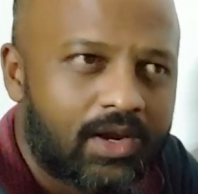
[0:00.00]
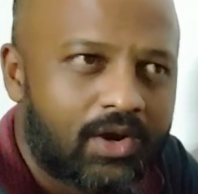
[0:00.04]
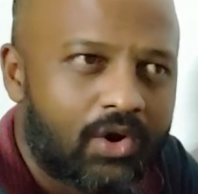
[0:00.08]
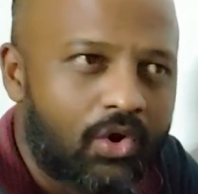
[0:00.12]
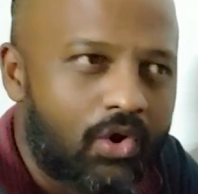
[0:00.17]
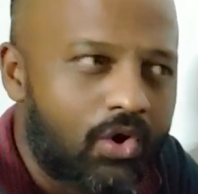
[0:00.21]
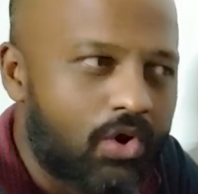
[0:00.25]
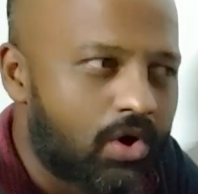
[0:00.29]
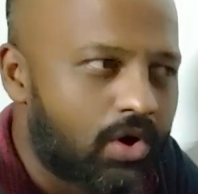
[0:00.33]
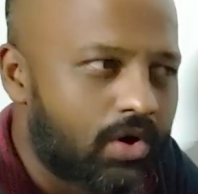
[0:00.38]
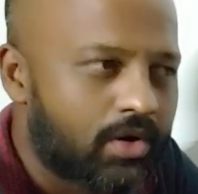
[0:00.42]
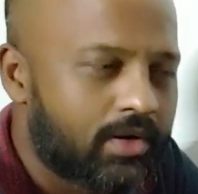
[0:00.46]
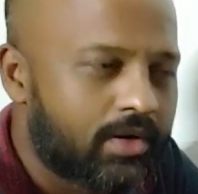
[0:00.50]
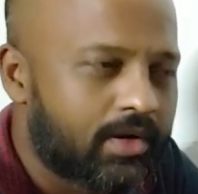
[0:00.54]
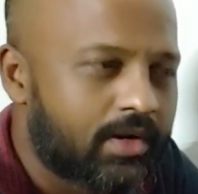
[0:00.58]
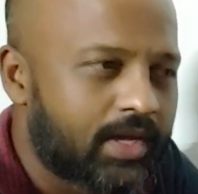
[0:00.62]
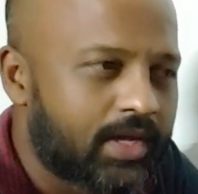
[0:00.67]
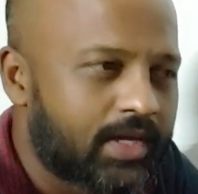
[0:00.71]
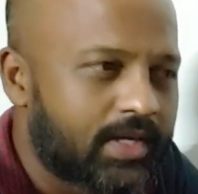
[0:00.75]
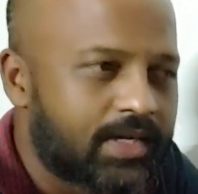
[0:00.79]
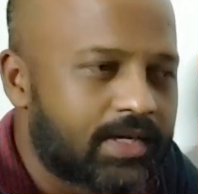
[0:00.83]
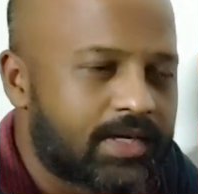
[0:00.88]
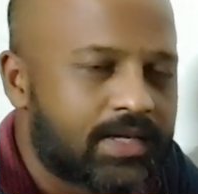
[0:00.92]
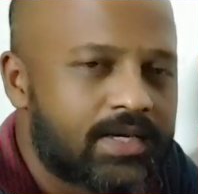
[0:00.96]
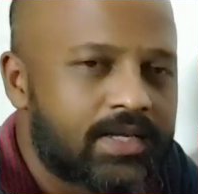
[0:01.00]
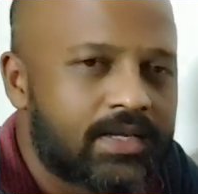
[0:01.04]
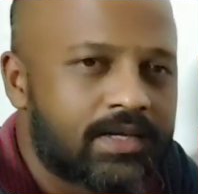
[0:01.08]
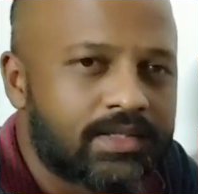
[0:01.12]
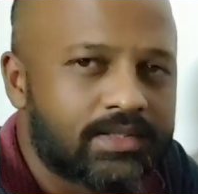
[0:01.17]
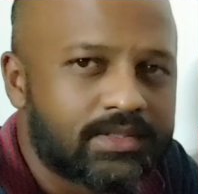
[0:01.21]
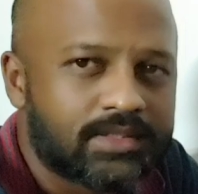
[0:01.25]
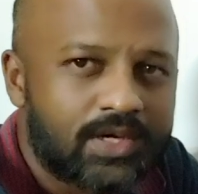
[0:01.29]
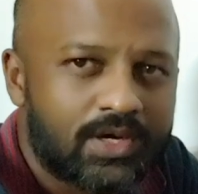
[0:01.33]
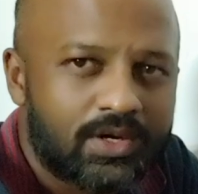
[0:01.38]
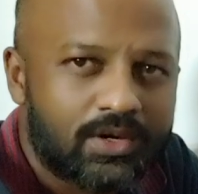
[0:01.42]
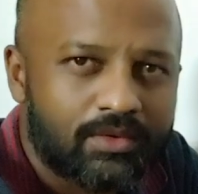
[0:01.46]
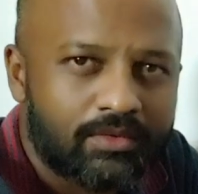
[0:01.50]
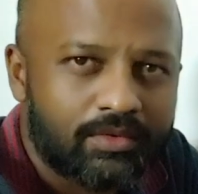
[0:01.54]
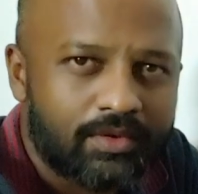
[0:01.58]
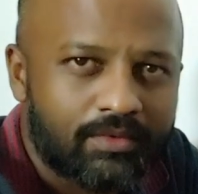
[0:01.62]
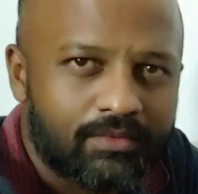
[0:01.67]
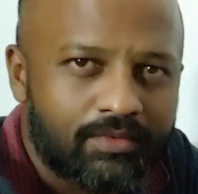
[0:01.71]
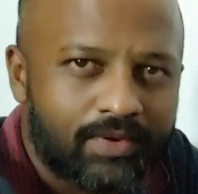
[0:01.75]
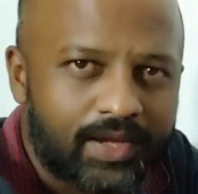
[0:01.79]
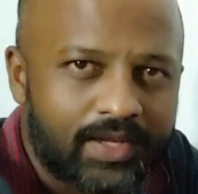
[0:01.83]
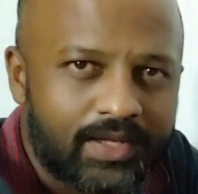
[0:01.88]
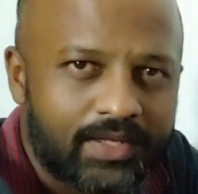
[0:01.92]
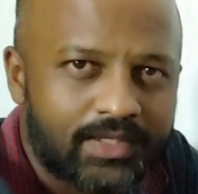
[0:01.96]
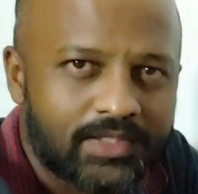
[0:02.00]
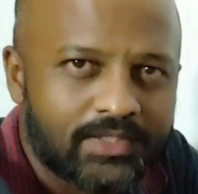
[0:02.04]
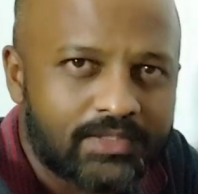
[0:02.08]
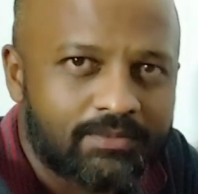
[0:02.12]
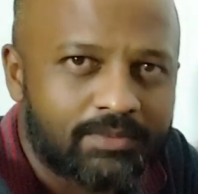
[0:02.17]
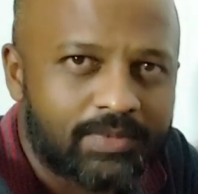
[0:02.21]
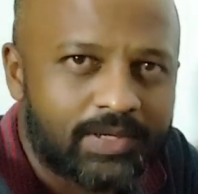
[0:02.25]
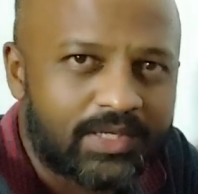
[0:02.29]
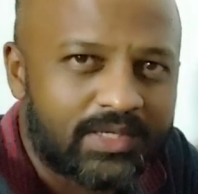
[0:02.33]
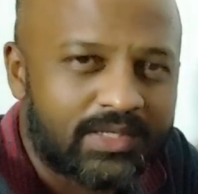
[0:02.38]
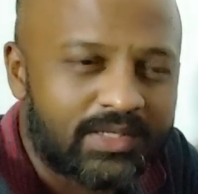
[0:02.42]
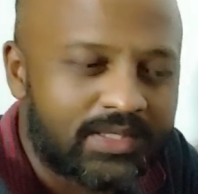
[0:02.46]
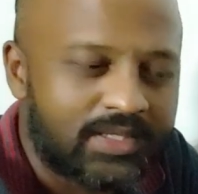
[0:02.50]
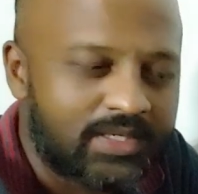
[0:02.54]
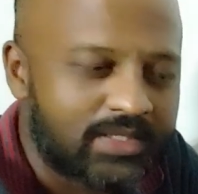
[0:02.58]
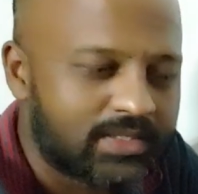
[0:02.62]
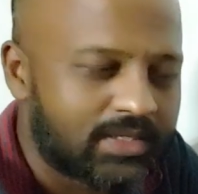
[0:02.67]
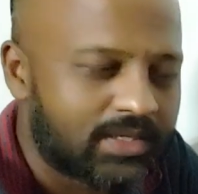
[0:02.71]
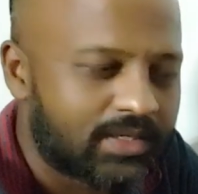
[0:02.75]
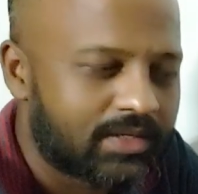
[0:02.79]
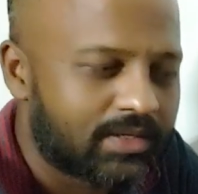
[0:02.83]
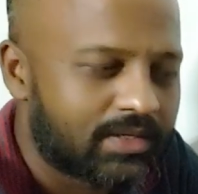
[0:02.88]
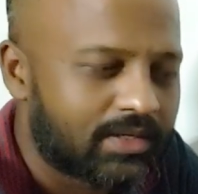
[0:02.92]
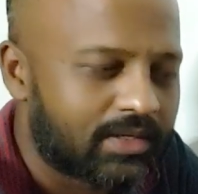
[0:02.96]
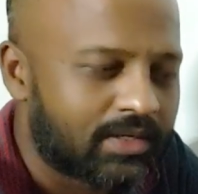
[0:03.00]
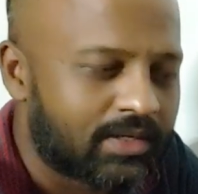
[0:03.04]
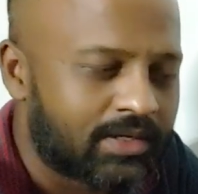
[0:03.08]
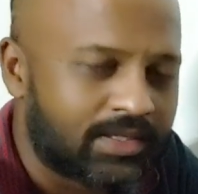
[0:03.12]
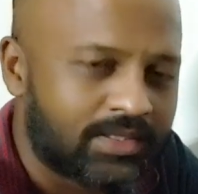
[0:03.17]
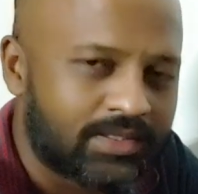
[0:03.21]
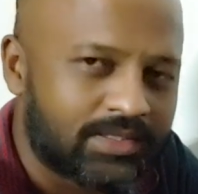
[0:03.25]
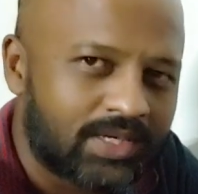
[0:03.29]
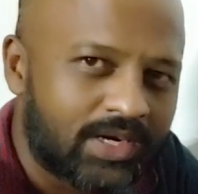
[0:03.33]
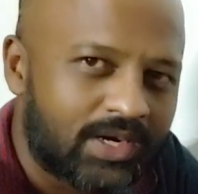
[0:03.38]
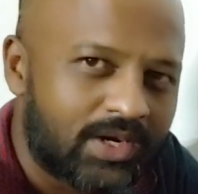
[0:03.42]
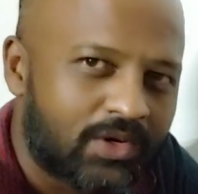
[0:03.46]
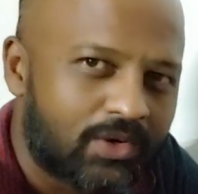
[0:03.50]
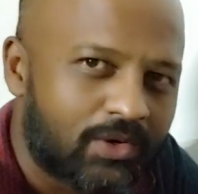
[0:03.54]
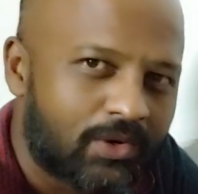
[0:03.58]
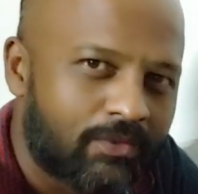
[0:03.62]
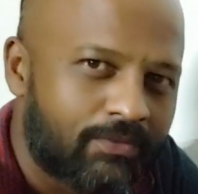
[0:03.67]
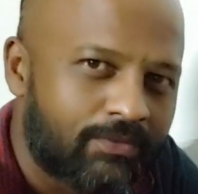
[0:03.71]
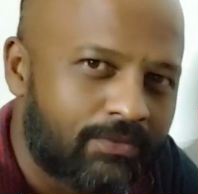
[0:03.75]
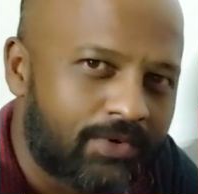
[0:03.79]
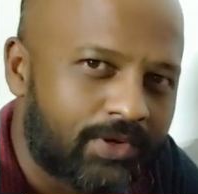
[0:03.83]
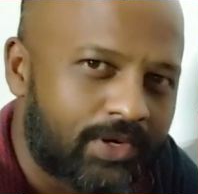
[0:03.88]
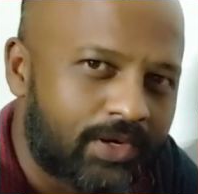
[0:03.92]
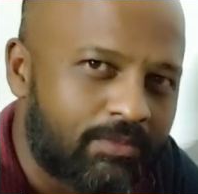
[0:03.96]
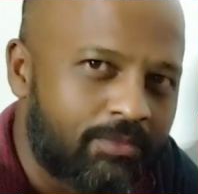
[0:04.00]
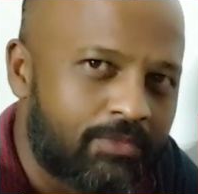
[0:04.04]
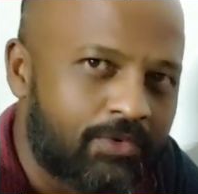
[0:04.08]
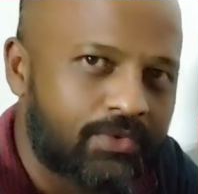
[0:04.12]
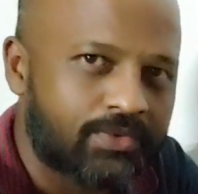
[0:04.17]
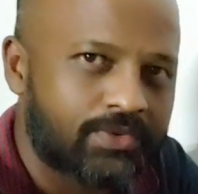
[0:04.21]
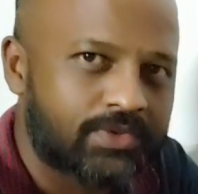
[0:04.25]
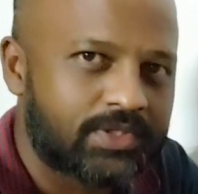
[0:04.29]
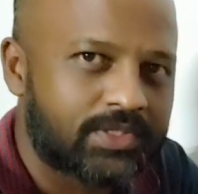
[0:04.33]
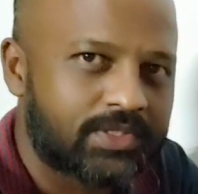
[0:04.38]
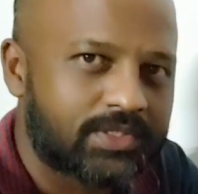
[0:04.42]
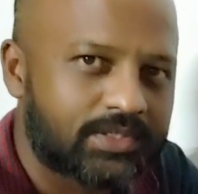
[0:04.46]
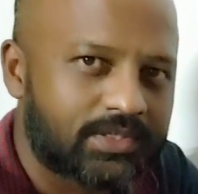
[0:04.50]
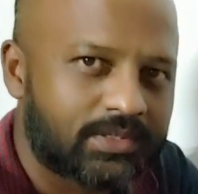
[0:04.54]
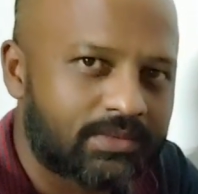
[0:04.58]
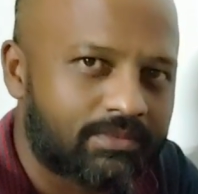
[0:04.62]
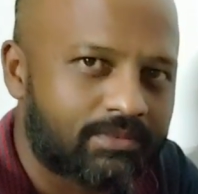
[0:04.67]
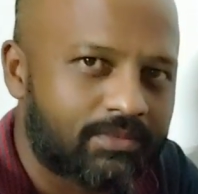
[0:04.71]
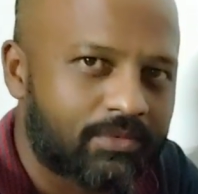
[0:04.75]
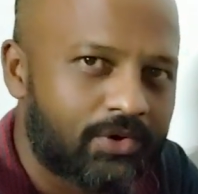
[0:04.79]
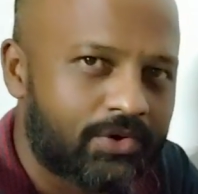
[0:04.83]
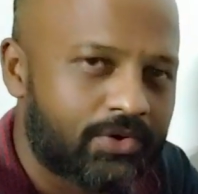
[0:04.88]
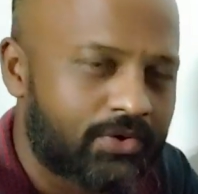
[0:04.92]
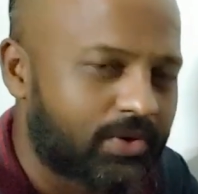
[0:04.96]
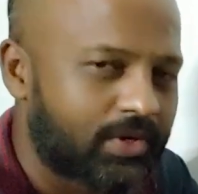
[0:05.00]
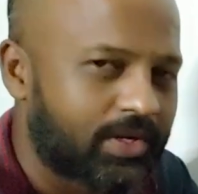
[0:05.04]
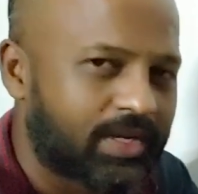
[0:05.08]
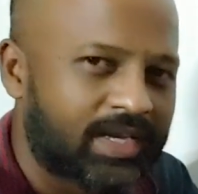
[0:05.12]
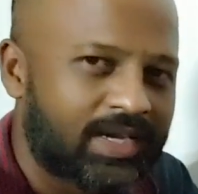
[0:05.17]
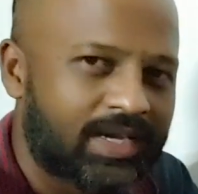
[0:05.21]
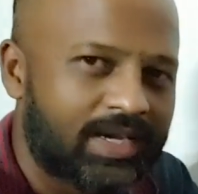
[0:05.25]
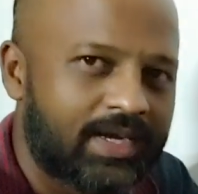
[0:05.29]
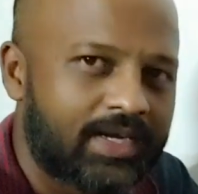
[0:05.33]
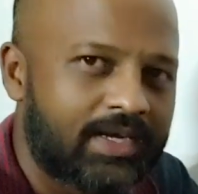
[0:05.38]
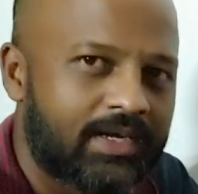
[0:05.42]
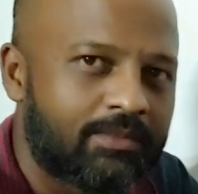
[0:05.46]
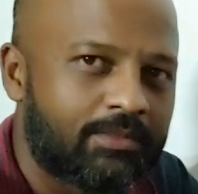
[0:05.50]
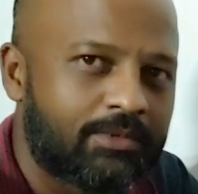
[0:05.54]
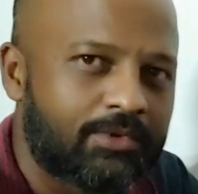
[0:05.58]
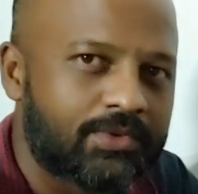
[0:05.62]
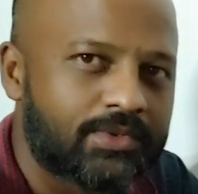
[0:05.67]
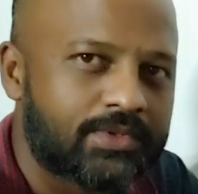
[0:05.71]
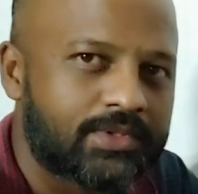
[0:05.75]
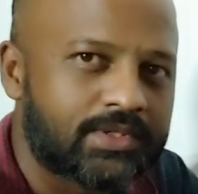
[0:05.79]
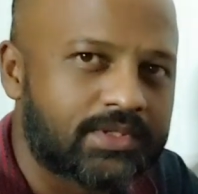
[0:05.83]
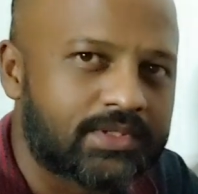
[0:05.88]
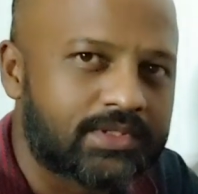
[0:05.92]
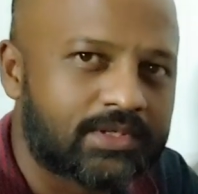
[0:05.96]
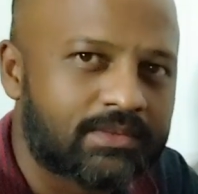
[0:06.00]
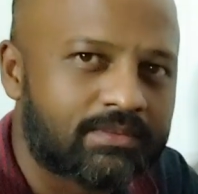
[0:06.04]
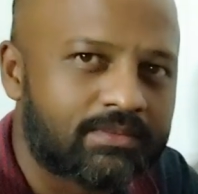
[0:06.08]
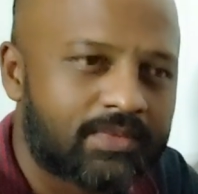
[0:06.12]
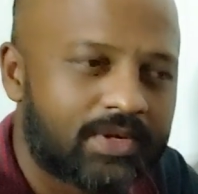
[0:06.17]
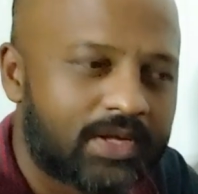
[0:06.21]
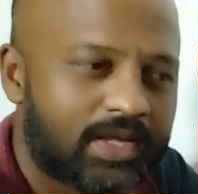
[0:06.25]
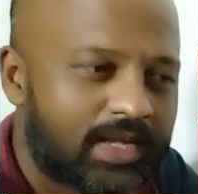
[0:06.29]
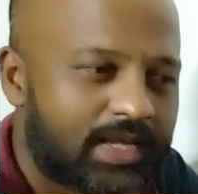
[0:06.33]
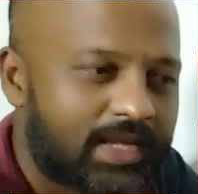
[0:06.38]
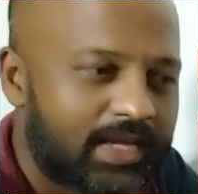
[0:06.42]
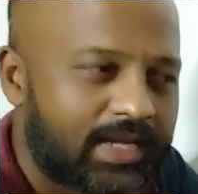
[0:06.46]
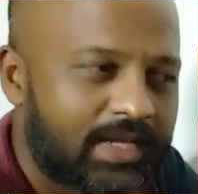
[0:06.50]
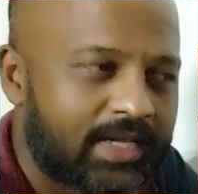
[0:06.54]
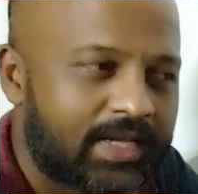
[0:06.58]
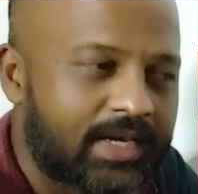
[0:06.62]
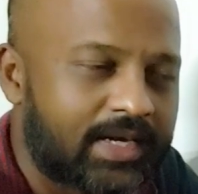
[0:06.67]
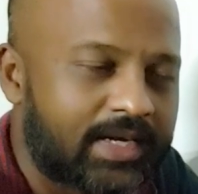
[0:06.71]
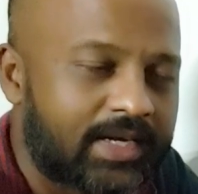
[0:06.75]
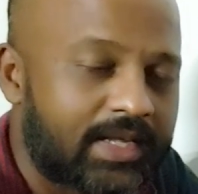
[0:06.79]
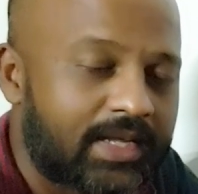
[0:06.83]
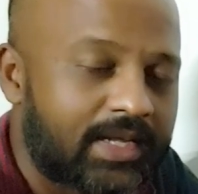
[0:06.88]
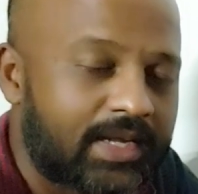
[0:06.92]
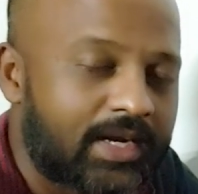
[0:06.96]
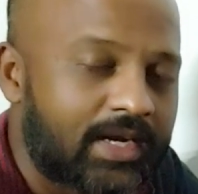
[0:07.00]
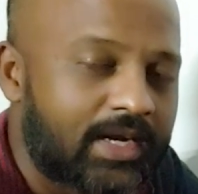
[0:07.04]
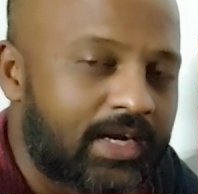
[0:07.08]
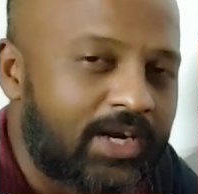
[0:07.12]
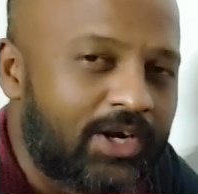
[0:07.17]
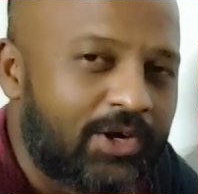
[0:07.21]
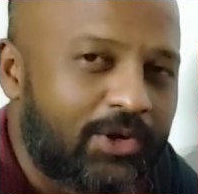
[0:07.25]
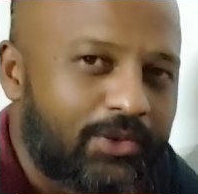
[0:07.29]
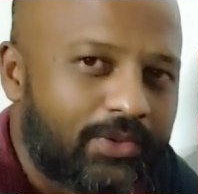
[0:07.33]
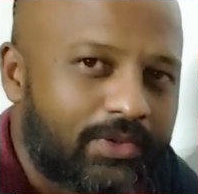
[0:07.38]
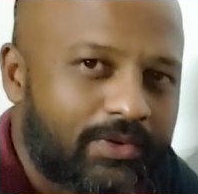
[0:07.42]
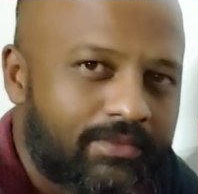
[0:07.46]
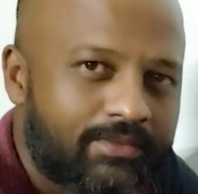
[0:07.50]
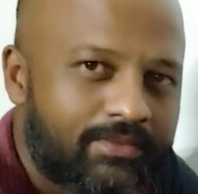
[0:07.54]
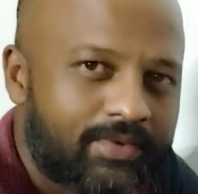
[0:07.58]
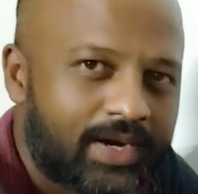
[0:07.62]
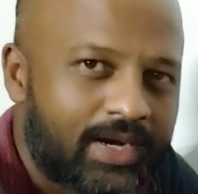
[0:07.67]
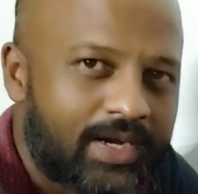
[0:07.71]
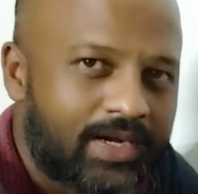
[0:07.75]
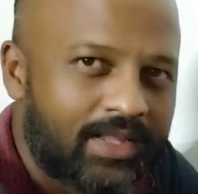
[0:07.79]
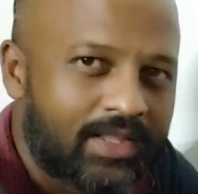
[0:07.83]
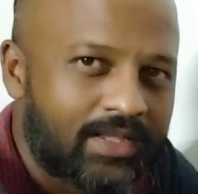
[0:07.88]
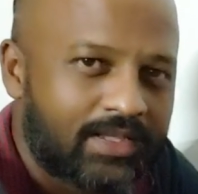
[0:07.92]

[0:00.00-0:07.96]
not directly a result of the virus, but these are a result of your immune system or your innate immune system getting into the fight.